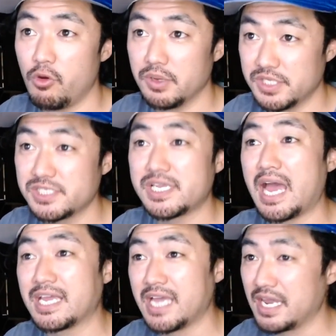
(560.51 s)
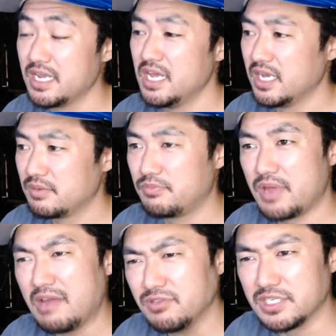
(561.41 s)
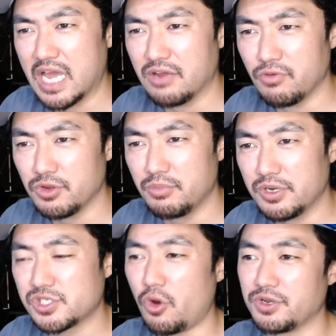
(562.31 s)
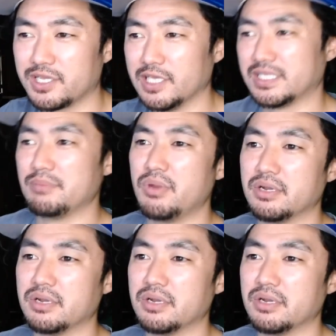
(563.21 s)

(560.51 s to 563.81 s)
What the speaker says: But this guy got heavily downvoted, but it's hard to click that button